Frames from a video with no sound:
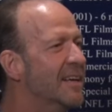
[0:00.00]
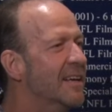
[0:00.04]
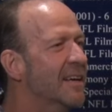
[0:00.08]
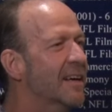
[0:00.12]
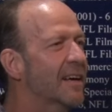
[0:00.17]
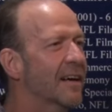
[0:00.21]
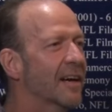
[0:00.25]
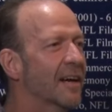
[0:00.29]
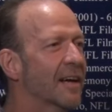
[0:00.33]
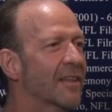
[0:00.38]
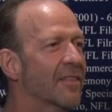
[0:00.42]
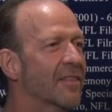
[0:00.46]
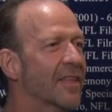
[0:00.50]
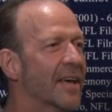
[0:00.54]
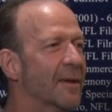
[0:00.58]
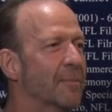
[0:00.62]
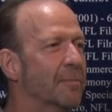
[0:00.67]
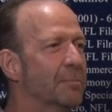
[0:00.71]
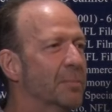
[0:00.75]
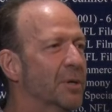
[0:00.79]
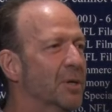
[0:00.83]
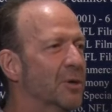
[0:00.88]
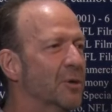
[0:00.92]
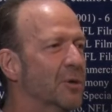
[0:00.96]
Uh,
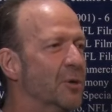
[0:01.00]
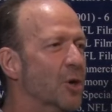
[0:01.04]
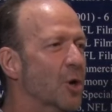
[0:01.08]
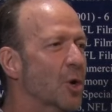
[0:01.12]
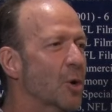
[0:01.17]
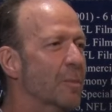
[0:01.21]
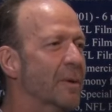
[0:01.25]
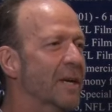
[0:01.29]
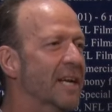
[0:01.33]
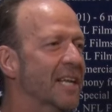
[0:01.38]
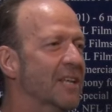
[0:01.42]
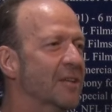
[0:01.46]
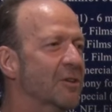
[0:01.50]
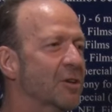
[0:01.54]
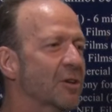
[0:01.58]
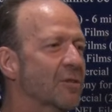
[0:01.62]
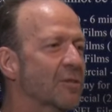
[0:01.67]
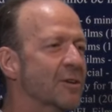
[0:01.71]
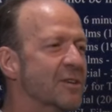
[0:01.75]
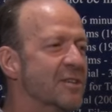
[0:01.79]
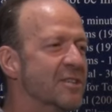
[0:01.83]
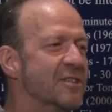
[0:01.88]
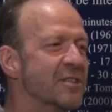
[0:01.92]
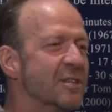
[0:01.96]
that Bill Yeoman at
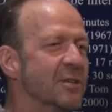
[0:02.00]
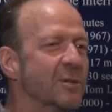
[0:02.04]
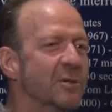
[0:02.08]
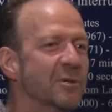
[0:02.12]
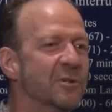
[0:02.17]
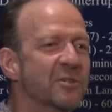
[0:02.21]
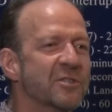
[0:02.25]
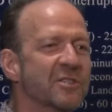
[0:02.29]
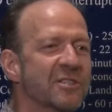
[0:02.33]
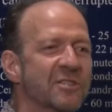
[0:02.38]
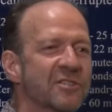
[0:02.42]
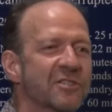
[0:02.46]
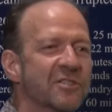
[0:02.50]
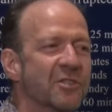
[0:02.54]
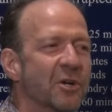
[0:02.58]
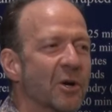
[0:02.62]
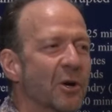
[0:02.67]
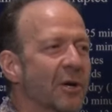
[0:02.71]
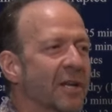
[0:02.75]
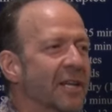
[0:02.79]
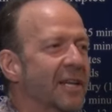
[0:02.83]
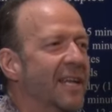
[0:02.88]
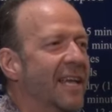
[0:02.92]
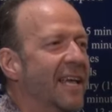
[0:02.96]
University of Houston
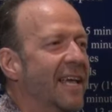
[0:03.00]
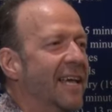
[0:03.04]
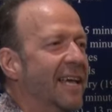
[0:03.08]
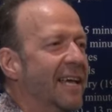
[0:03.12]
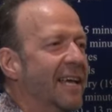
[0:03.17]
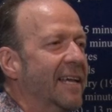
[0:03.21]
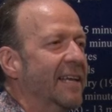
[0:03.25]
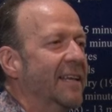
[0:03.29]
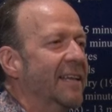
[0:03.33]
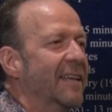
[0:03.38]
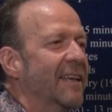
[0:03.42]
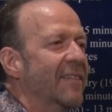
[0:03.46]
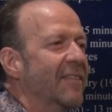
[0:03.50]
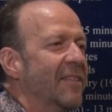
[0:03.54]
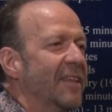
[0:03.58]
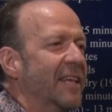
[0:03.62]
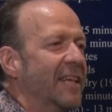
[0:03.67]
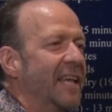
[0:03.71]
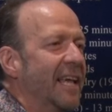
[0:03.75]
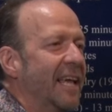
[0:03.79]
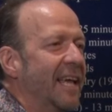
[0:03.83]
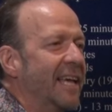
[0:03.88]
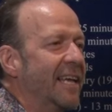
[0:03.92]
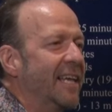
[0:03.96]
started, and
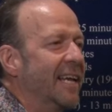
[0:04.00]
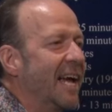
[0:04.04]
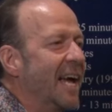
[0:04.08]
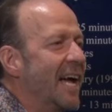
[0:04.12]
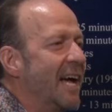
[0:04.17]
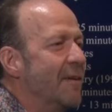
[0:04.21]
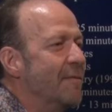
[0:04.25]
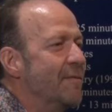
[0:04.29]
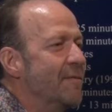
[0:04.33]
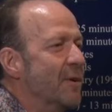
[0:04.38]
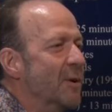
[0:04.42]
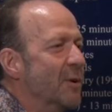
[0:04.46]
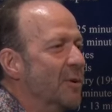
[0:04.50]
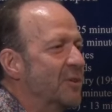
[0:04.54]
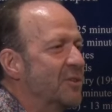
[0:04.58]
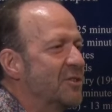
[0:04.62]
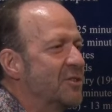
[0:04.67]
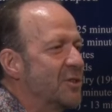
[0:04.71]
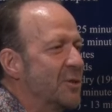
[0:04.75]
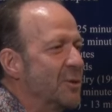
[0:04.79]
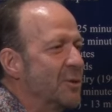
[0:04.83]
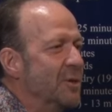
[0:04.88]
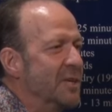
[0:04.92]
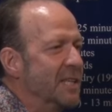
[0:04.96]
the A and I folks
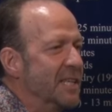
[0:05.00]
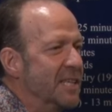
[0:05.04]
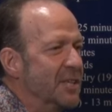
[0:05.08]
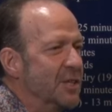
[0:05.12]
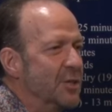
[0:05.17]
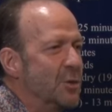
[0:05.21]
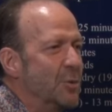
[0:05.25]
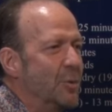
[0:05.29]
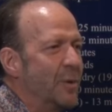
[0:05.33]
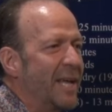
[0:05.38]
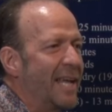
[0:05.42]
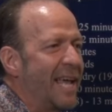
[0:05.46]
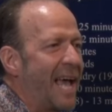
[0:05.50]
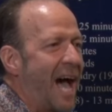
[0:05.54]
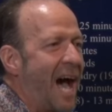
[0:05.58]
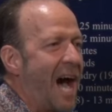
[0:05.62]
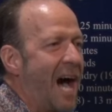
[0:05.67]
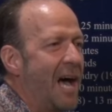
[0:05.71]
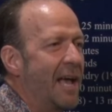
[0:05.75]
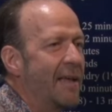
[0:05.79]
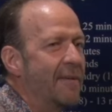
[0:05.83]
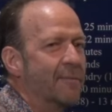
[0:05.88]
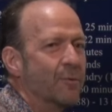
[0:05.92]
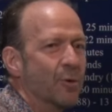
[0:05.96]
turned into a
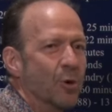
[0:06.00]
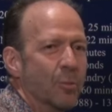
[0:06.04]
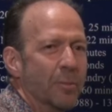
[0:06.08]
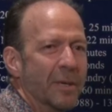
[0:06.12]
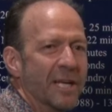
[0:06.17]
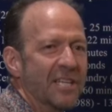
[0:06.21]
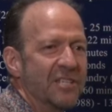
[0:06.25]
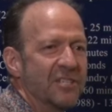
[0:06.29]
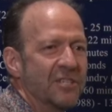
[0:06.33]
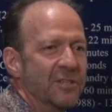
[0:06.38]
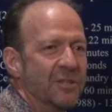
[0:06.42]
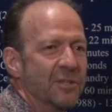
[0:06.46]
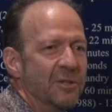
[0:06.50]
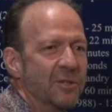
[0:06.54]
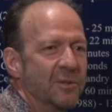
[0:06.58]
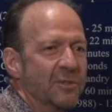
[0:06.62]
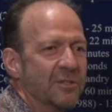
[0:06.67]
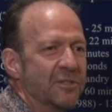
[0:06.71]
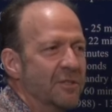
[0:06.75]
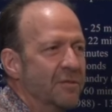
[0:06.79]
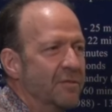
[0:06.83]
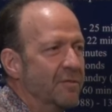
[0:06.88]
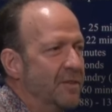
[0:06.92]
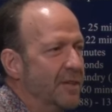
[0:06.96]
I formation
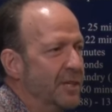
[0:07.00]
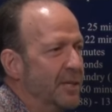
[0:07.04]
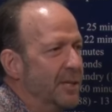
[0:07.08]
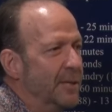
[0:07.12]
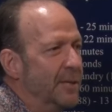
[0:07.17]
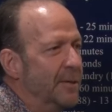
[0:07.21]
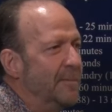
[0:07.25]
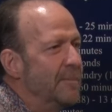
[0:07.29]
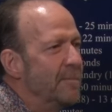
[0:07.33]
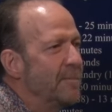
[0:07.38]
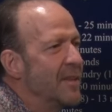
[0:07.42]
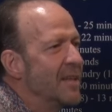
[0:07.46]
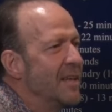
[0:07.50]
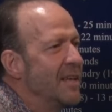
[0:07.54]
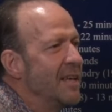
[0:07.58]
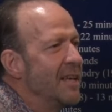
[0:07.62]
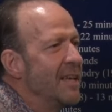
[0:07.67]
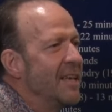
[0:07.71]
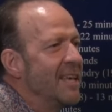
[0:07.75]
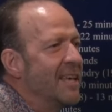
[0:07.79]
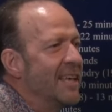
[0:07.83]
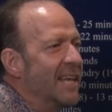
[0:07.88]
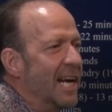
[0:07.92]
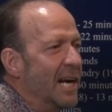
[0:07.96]
Houston Veer
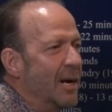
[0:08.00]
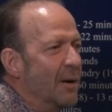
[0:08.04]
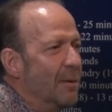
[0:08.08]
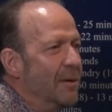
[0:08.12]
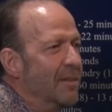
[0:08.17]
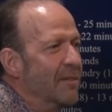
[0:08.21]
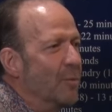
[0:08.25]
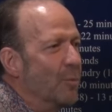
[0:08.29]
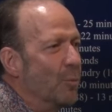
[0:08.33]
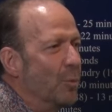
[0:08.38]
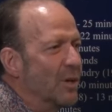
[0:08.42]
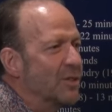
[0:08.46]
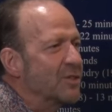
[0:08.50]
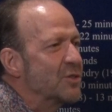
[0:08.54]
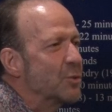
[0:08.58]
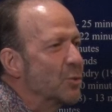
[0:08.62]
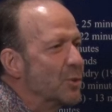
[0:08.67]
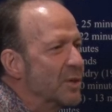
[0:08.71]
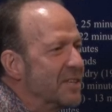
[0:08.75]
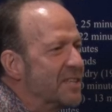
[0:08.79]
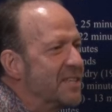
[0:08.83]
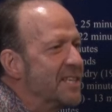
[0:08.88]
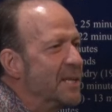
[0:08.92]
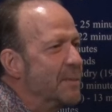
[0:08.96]
and our what
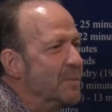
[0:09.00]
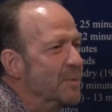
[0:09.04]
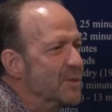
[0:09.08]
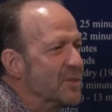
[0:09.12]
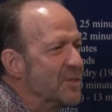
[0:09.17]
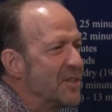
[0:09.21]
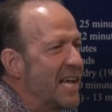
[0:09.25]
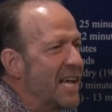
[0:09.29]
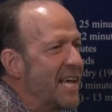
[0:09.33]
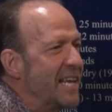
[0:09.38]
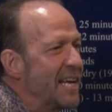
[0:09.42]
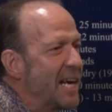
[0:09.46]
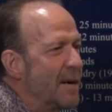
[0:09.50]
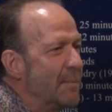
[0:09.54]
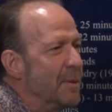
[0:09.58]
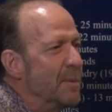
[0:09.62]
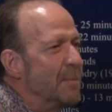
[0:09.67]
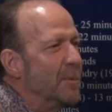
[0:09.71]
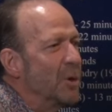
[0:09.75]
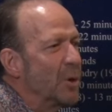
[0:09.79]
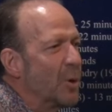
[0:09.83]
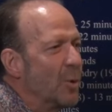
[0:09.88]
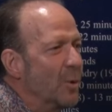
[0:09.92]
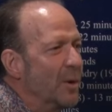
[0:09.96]
sort of team was that? I
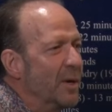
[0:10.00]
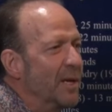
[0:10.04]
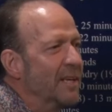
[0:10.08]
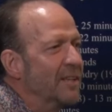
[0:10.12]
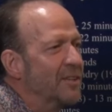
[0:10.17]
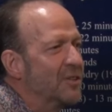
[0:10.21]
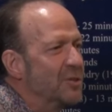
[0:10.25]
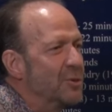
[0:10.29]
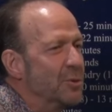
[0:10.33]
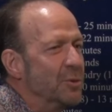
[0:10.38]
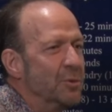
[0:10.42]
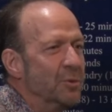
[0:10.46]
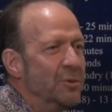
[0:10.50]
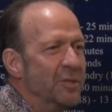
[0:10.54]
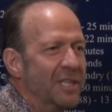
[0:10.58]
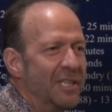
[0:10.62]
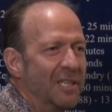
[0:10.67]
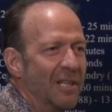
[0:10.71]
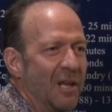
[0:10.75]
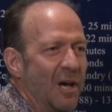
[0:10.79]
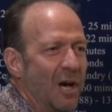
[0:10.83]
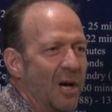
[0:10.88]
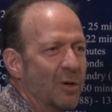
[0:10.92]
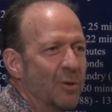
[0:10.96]
remember going to the
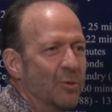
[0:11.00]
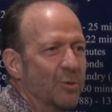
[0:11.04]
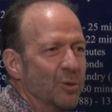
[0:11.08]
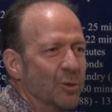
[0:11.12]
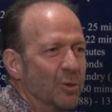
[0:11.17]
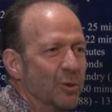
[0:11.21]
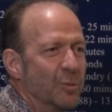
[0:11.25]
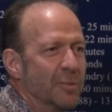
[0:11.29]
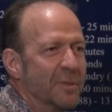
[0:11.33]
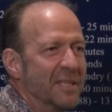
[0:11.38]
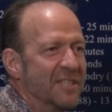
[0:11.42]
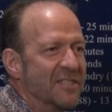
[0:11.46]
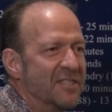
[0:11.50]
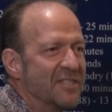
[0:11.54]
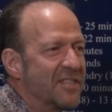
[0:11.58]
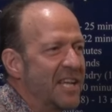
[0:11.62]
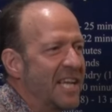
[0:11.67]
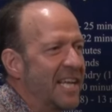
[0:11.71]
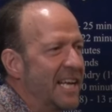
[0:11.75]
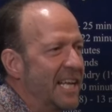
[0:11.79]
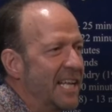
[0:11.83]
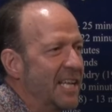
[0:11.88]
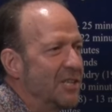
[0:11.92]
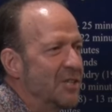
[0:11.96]
locker room in
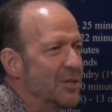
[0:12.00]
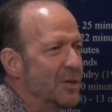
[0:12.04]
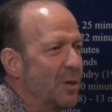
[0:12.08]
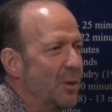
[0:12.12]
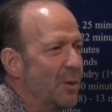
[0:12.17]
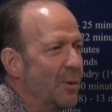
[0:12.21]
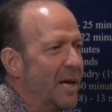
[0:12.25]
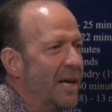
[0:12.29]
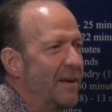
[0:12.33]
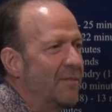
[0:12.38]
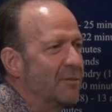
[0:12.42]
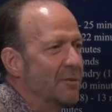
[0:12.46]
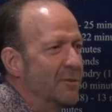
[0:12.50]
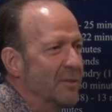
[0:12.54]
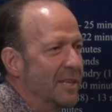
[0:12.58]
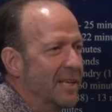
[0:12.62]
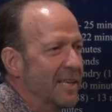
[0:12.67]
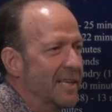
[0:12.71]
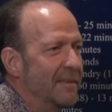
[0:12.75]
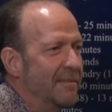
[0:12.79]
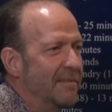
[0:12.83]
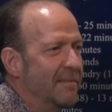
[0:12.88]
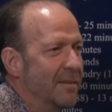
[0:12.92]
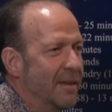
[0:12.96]
San Angelo after
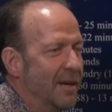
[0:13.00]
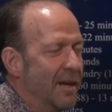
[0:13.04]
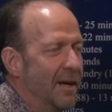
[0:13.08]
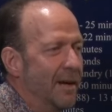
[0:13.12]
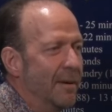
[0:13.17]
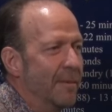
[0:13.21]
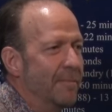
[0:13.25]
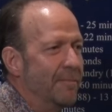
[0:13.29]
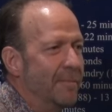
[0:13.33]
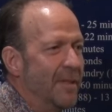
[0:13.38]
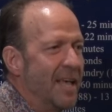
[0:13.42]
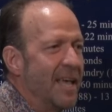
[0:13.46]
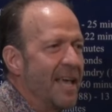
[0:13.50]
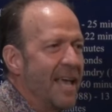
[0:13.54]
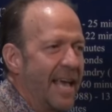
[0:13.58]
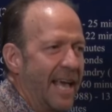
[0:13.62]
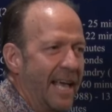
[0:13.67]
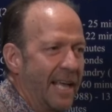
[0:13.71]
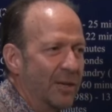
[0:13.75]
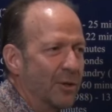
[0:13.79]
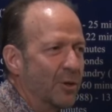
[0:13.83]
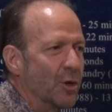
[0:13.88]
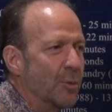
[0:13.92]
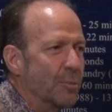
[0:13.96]
they uh,
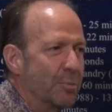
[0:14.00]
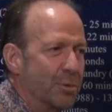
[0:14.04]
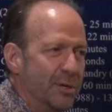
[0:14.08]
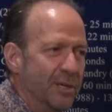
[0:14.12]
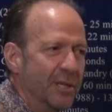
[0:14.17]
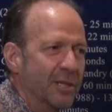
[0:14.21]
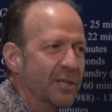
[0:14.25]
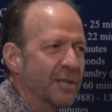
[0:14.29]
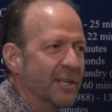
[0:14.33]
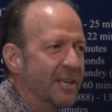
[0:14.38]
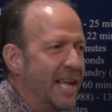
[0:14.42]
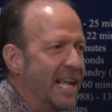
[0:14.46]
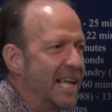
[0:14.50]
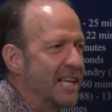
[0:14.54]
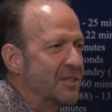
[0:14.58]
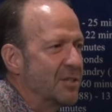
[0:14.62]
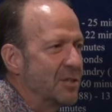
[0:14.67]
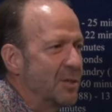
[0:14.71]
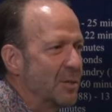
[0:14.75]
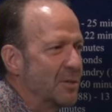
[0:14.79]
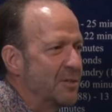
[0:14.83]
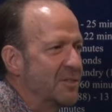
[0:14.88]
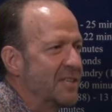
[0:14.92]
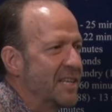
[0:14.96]
handled a pretty good
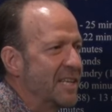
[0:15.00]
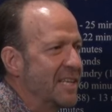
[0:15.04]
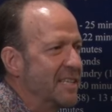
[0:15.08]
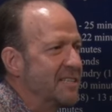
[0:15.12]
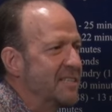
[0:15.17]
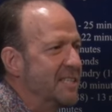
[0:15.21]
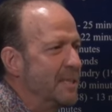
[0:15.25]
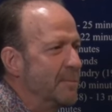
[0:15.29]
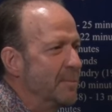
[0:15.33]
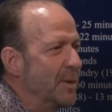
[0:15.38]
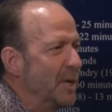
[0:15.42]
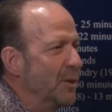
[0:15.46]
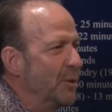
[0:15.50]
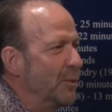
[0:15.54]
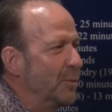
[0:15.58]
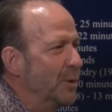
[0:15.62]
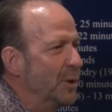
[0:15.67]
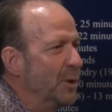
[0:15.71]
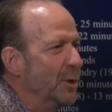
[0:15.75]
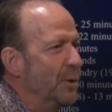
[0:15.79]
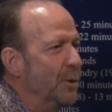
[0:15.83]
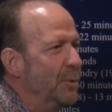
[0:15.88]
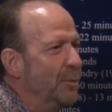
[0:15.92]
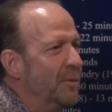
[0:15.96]
Angelo State team on the
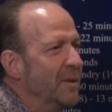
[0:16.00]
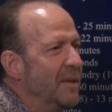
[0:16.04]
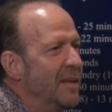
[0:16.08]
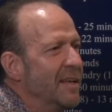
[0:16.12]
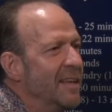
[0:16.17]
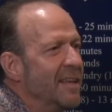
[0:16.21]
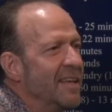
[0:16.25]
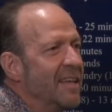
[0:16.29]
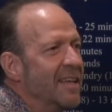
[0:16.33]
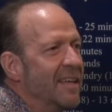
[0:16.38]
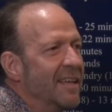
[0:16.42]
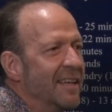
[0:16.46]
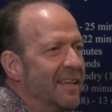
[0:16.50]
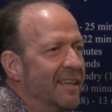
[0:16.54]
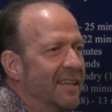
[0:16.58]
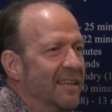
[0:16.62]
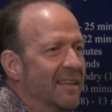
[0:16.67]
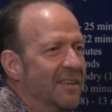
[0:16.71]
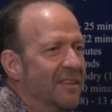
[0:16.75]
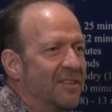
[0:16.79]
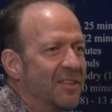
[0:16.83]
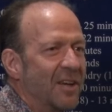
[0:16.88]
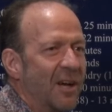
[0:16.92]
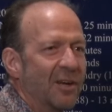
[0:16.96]
road,
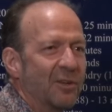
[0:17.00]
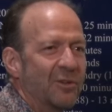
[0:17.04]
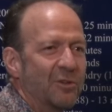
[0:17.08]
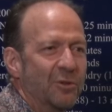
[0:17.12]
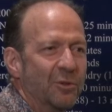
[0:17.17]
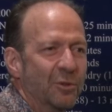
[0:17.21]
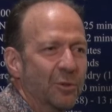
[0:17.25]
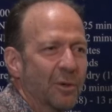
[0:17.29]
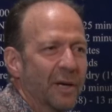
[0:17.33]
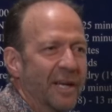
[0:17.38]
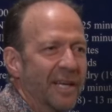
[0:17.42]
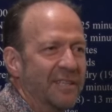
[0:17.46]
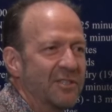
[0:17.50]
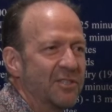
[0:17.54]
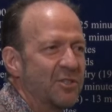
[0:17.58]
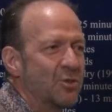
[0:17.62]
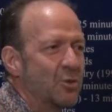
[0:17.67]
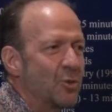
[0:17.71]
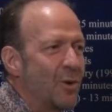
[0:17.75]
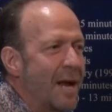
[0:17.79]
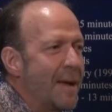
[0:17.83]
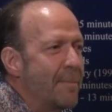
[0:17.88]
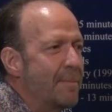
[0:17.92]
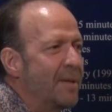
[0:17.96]
and talked to a
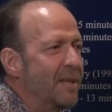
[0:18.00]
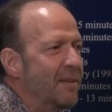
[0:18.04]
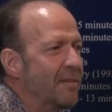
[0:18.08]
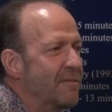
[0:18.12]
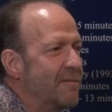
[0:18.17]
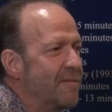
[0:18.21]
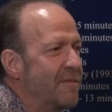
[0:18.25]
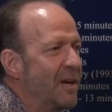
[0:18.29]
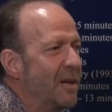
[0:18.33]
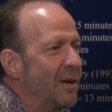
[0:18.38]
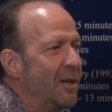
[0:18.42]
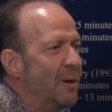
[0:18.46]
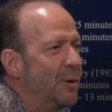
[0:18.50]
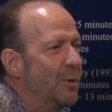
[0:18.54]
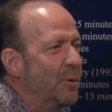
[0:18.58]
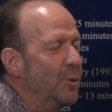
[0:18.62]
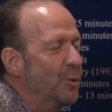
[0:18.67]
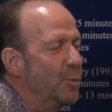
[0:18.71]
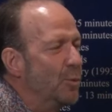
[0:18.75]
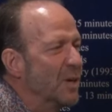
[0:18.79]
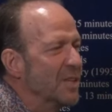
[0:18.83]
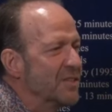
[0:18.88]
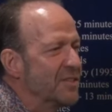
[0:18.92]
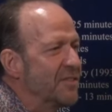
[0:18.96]
strapping fellow who
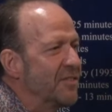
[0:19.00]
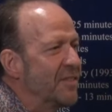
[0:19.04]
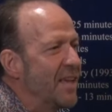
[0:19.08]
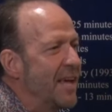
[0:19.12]
wasn't